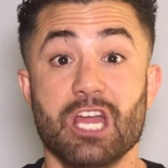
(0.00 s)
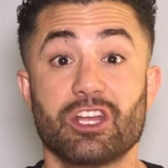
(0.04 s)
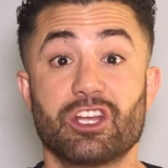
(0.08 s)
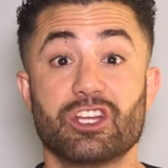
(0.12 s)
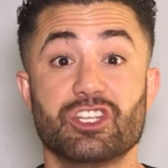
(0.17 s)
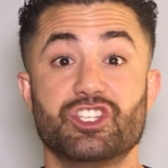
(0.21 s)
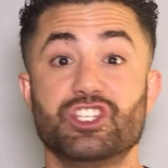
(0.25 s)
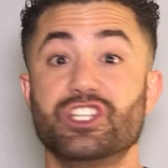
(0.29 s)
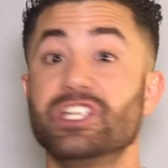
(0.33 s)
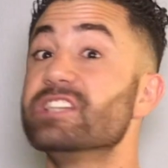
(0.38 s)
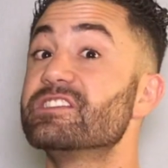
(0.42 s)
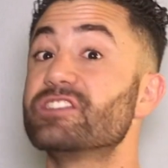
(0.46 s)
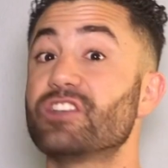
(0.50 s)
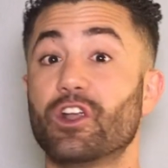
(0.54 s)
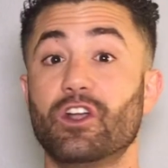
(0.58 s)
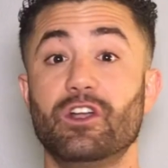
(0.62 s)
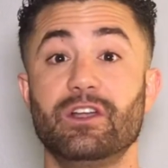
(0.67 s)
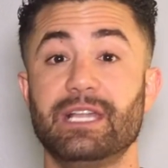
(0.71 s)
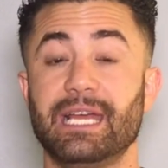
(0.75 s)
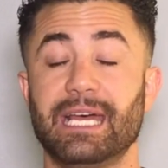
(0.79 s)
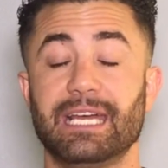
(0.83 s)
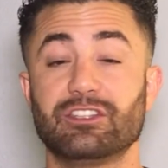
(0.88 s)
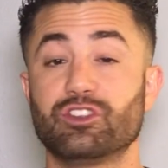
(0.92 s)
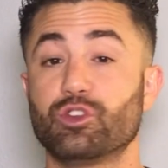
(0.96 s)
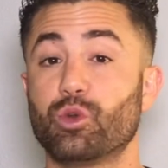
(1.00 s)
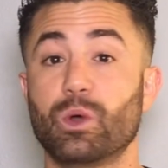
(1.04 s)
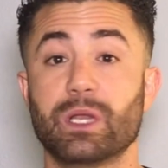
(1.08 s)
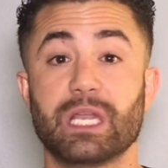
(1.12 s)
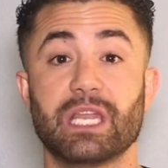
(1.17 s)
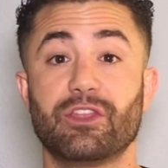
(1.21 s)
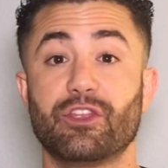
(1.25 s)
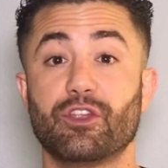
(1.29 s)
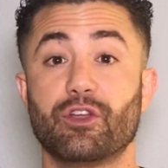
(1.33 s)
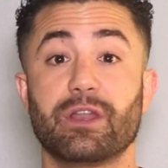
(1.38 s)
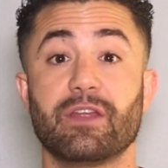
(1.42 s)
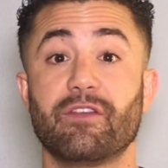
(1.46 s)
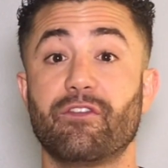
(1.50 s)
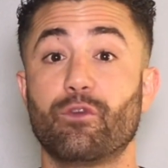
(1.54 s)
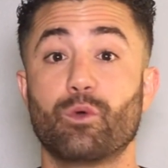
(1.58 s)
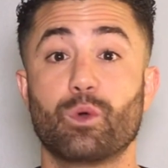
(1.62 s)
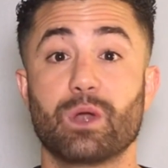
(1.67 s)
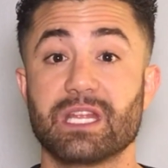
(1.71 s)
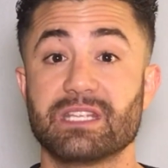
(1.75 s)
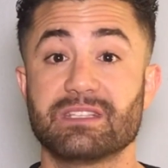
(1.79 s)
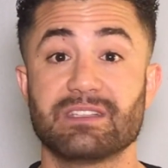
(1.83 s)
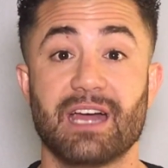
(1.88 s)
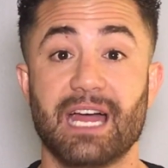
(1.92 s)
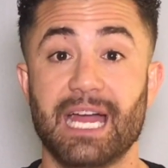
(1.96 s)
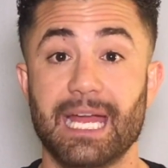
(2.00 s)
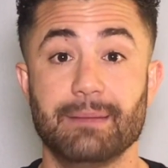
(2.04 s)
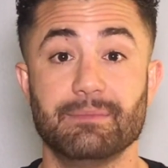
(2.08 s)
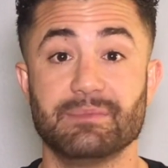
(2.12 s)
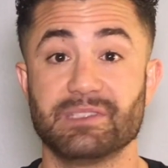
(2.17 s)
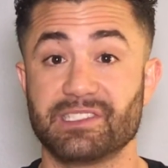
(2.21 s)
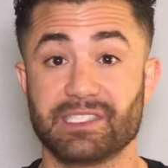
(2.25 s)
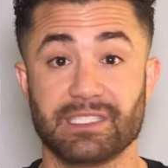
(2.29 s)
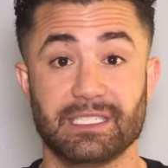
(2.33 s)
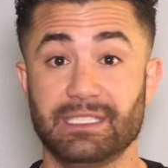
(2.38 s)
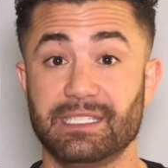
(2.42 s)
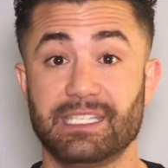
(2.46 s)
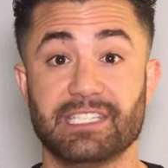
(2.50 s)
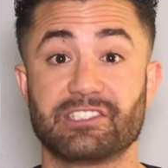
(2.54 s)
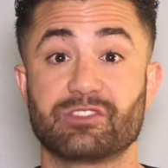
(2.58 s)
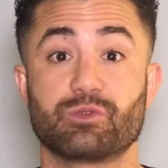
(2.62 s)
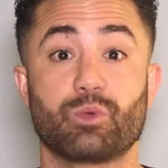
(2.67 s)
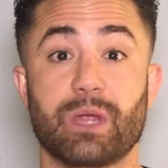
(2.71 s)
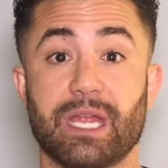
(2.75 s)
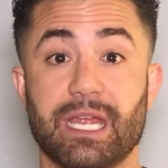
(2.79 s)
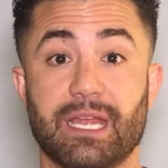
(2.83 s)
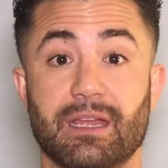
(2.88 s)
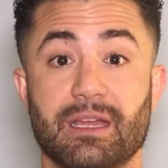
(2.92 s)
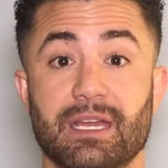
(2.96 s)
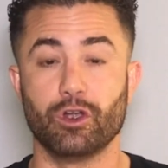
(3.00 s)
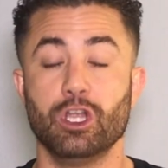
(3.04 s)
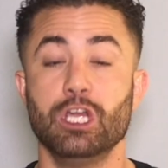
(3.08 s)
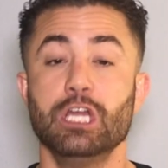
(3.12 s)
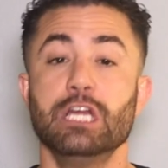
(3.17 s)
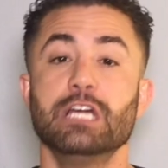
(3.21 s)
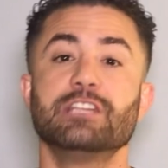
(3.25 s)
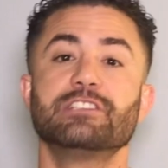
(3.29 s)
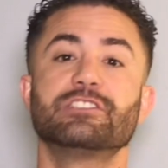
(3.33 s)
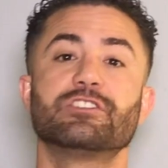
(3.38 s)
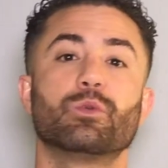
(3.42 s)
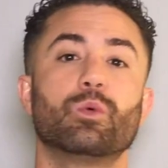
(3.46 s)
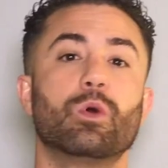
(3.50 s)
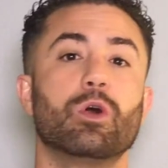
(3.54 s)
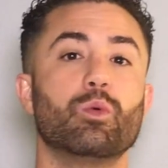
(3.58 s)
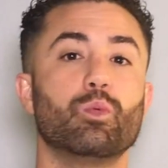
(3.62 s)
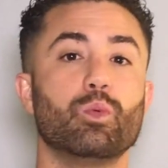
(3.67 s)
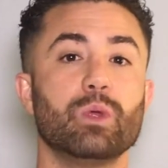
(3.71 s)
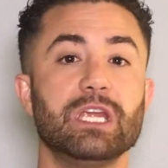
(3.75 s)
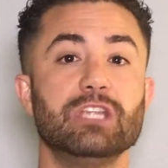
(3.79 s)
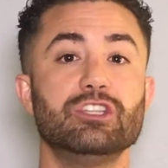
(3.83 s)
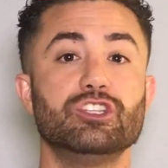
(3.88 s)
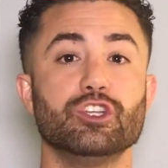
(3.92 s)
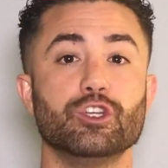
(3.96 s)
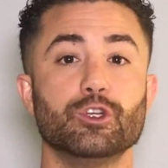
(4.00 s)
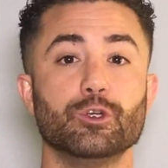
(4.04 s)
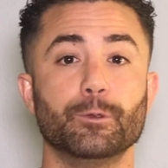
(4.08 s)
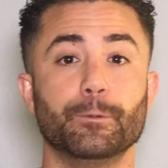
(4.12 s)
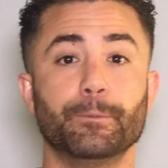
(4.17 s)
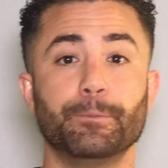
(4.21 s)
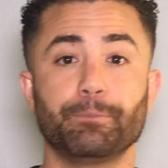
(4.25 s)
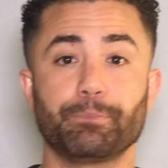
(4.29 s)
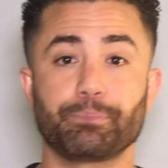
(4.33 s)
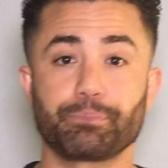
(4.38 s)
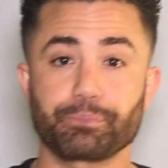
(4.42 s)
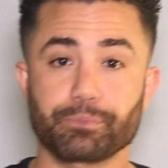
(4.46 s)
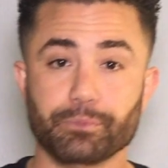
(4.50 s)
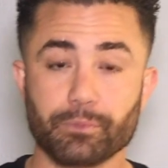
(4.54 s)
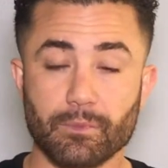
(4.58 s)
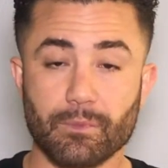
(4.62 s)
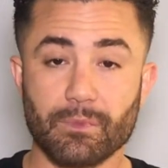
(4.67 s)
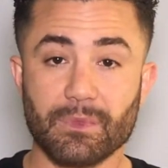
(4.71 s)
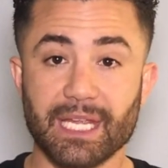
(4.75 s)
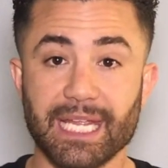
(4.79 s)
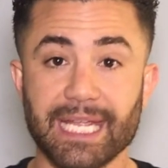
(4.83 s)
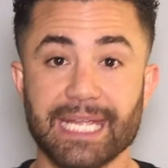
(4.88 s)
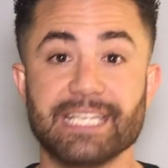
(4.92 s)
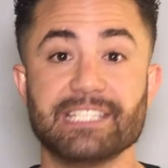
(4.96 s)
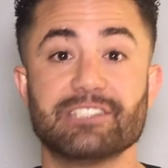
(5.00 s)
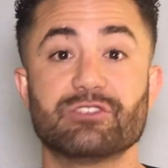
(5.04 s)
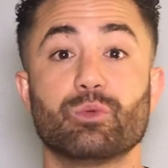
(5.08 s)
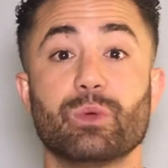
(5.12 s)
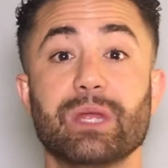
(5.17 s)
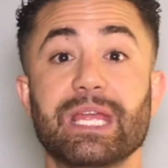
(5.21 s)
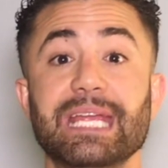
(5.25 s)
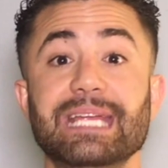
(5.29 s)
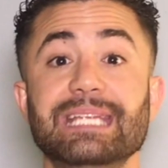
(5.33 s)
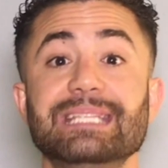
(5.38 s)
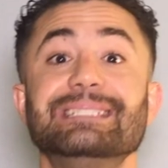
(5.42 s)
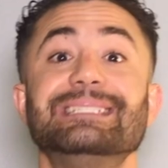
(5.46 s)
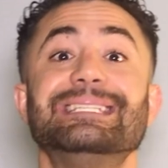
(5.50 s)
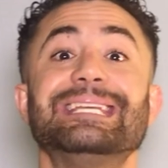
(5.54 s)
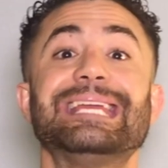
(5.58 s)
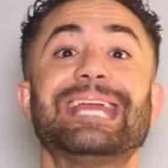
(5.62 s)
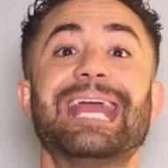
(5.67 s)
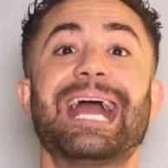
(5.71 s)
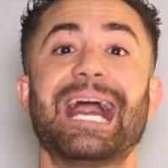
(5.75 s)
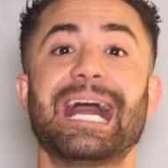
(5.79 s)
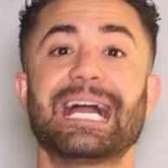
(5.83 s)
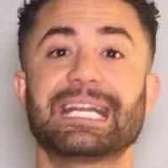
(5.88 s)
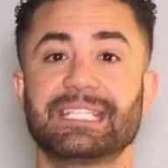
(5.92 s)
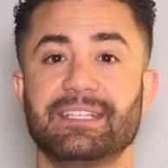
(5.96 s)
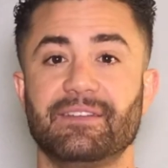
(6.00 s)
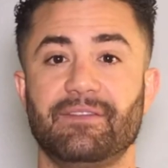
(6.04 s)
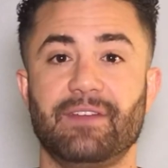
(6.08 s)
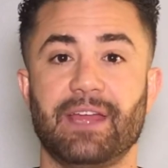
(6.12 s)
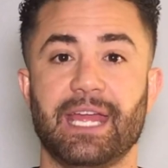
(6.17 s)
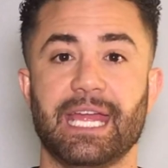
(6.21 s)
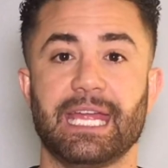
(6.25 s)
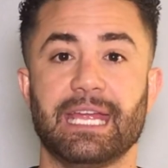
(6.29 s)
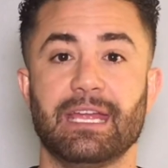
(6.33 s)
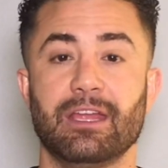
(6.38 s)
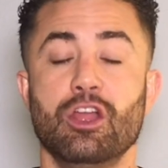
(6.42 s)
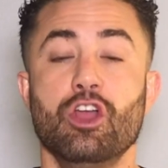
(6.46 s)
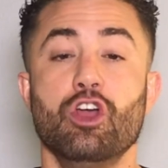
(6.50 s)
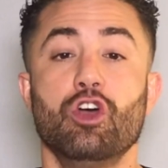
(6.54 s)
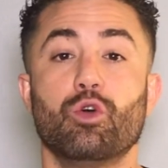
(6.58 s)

because she's heard that 20, 30, 40 times this week. So what we do is we deactivate.